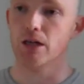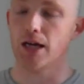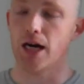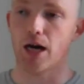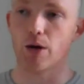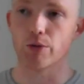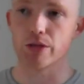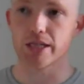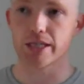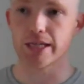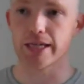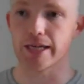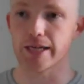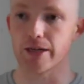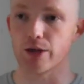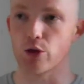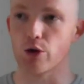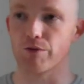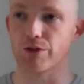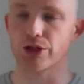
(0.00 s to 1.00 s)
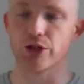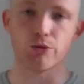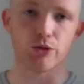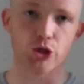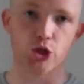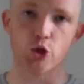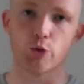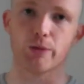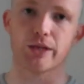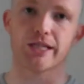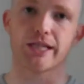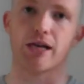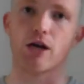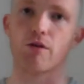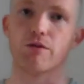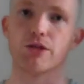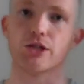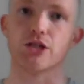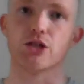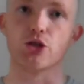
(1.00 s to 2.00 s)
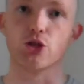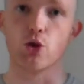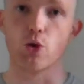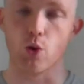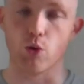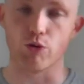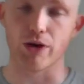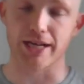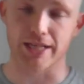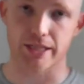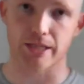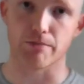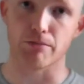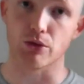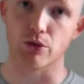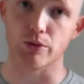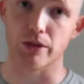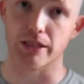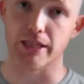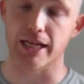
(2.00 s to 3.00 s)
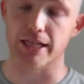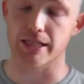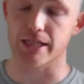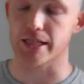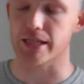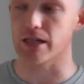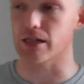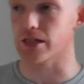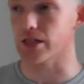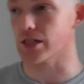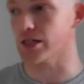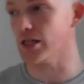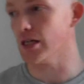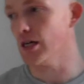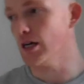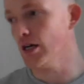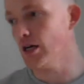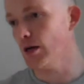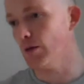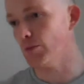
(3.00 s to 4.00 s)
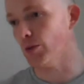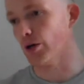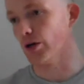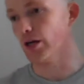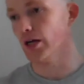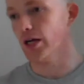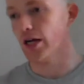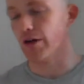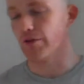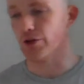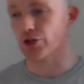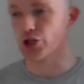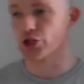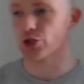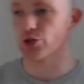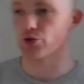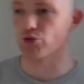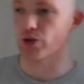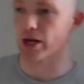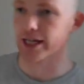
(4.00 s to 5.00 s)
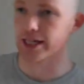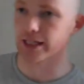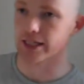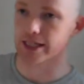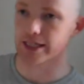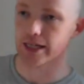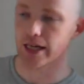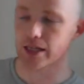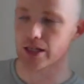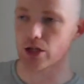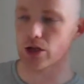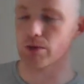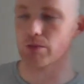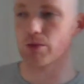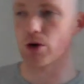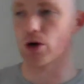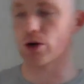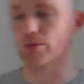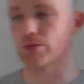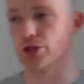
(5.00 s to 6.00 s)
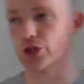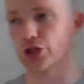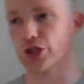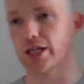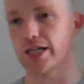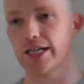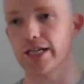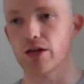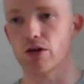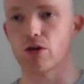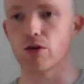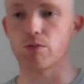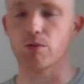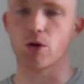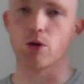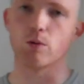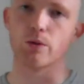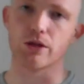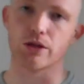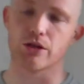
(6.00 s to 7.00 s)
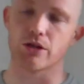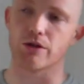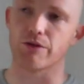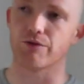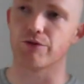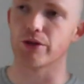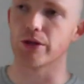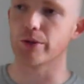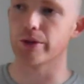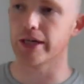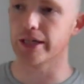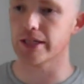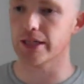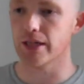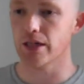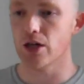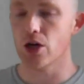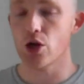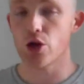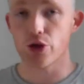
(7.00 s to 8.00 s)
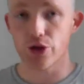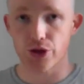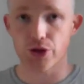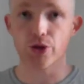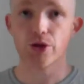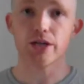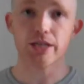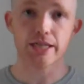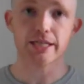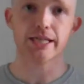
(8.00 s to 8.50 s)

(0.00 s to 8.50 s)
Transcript: I would say, if you're doing a superset, obviously no rest in between the exercises, but if you're just doing regular sets on a machine or with a free weight, 30